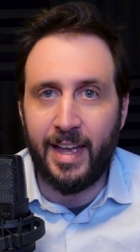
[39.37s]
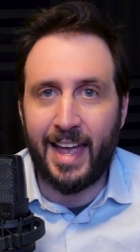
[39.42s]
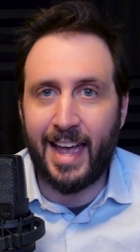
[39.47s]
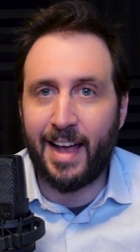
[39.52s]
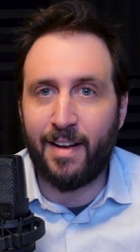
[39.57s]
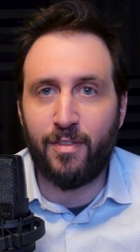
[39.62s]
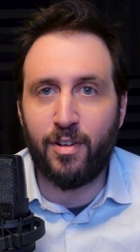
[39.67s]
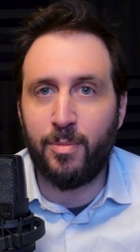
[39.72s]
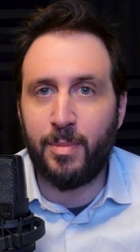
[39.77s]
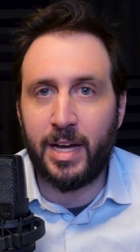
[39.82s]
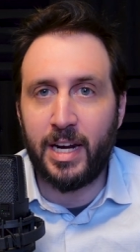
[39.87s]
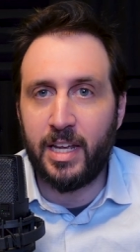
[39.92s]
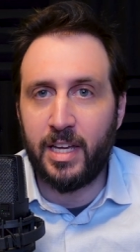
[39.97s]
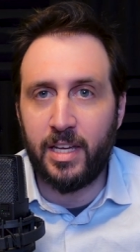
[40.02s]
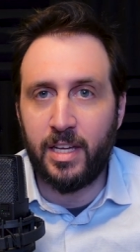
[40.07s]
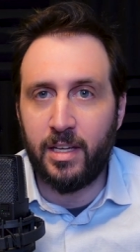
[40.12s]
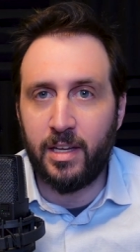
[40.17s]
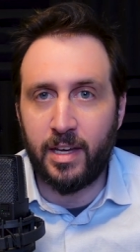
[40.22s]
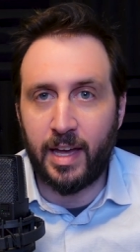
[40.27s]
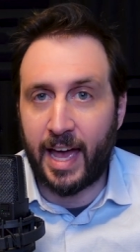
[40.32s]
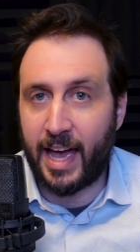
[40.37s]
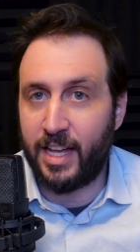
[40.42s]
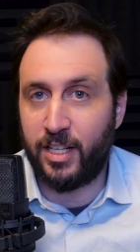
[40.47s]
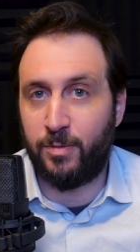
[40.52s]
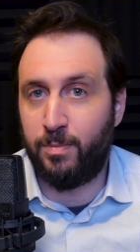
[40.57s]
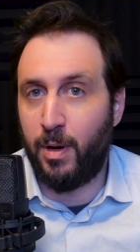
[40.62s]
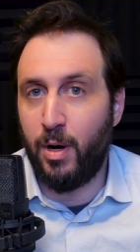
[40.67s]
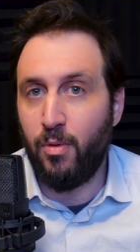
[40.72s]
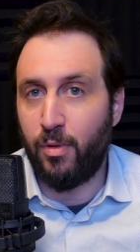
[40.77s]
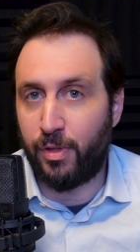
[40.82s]
Everybody has
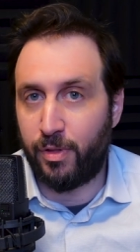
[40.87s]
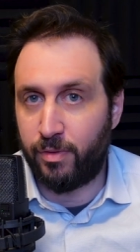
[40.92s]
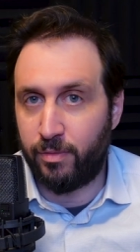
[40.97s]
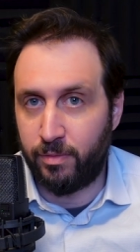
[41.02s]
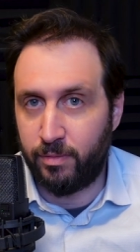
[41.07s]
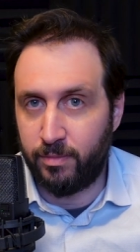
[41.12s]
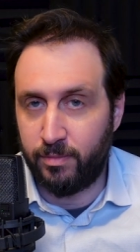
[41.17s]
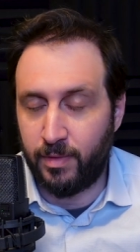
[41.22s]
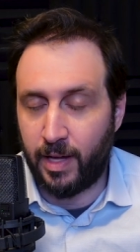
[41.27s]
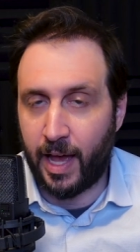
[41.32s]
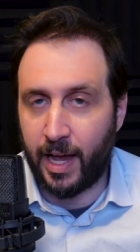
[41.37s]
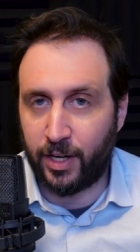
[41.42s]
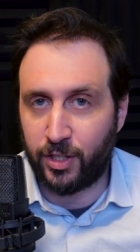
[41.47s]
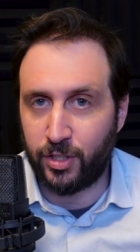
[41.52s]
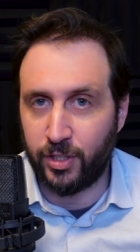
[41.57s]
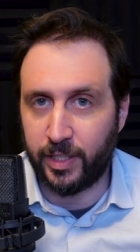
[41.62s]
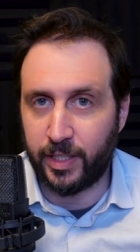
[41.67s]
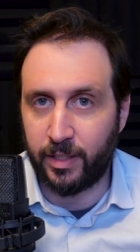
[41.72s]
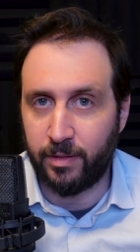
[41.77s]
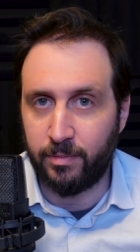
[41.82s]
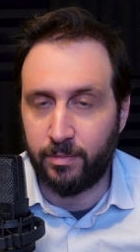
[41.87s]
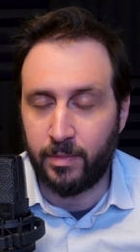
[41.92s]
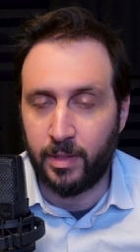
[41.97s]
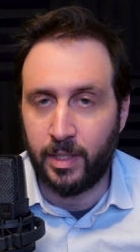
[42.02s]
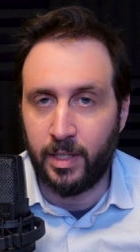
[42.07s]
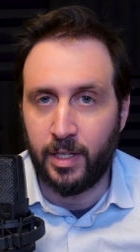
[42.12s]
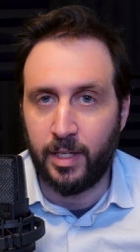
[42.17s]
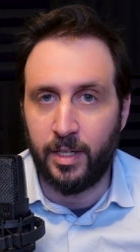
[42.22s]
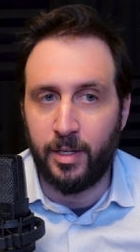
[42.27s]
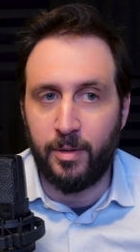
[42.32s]
both, actually,
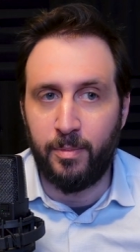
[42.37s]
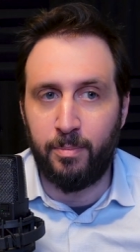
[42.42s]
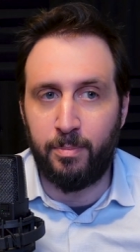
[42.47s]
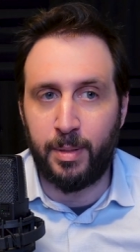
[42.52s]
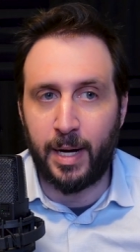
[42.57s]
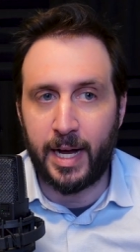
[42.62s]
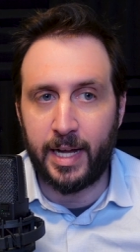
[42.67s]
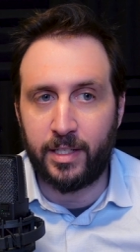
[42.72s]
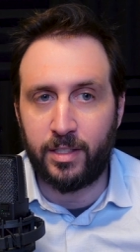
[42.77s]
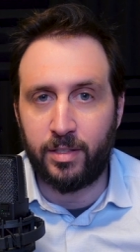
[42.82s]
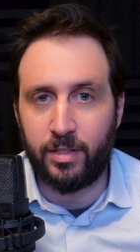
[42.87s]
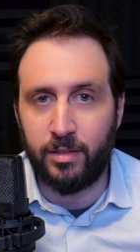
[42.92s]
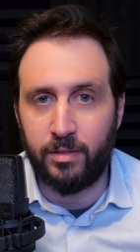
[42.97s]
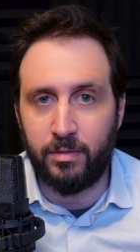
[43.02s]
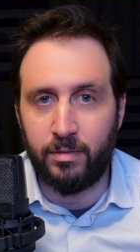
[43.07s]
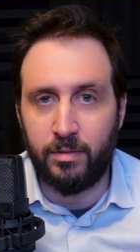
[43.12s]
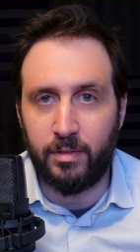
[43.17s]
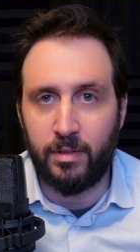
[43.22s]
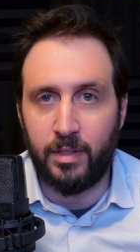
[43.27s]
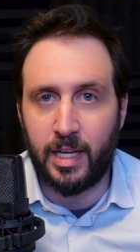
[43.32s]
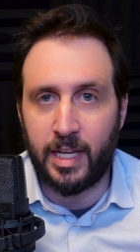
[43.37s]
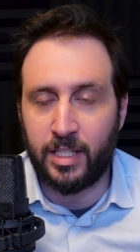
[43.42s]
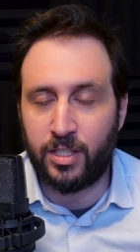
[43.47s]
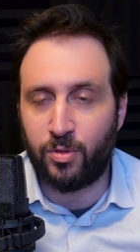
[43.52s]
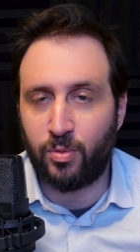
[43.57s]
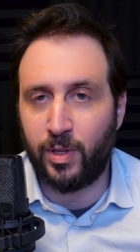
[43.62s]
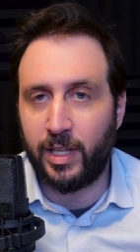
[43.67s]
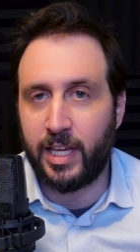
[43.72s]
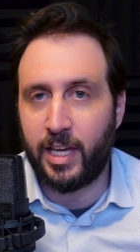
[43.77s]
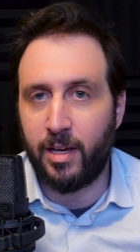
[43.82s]
but it's
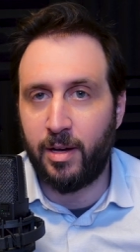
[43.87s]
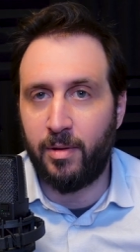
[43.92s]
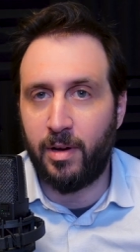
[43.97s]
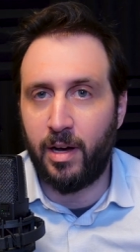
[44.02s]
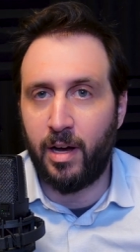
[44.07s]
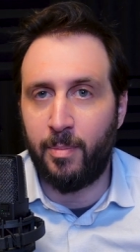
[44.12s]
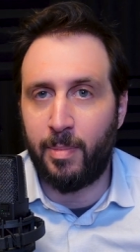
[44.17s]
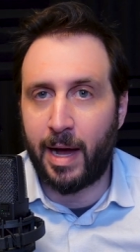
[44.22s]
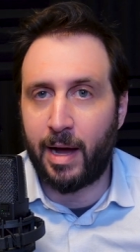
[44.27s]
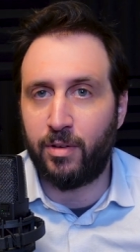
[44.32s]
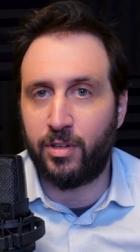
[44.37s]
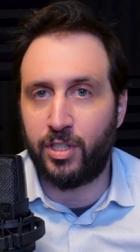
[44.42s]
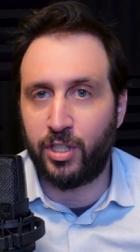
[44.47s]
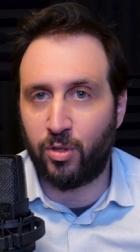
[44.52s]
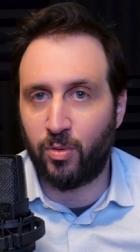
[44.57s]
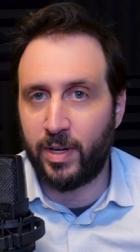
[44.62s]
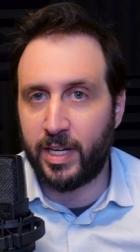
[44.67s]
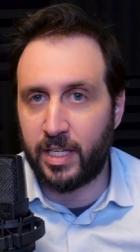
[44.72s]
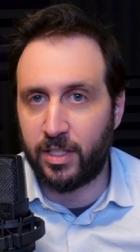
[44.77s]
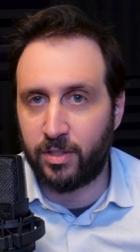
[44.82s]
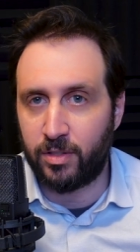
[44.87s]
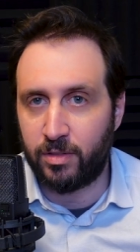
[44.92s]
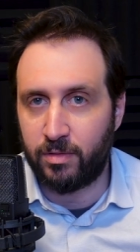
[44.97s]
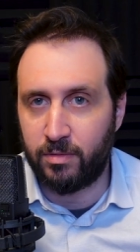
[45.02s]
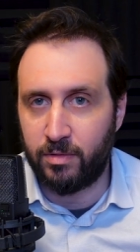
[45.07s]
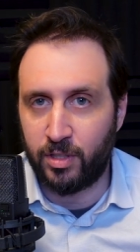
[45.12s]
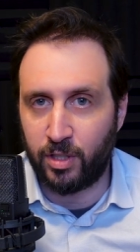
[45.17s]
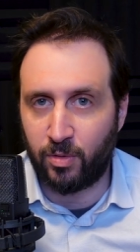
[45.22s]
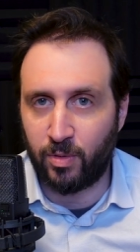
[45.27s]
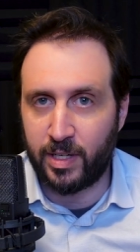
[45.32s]
really a, about degrees,
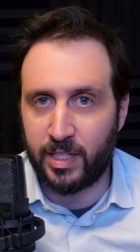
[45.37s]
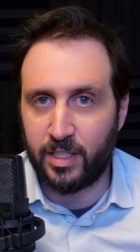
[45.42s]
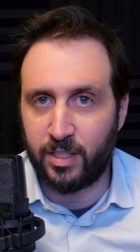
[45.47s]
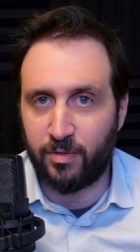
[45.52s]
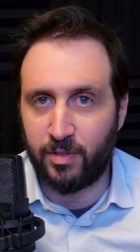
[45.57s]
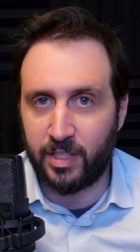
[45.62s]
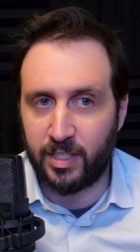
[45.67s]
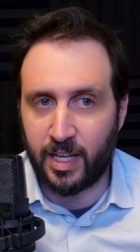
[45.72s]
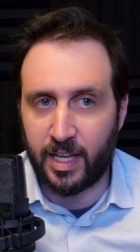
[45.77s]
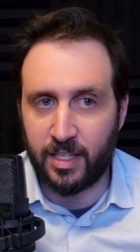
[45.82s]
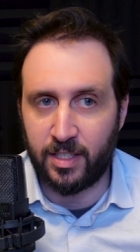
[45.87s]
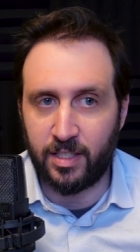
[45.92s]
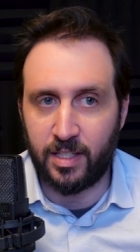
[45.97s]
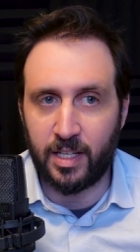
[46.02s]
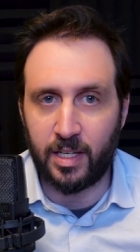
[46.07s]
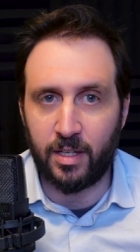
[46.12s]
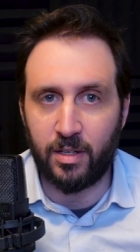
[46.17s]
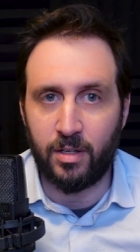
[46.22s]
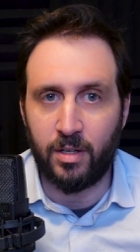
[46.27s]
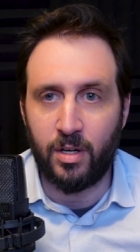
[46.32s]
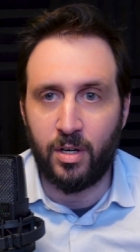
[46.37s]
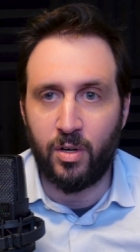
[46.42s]
degrees of intensity.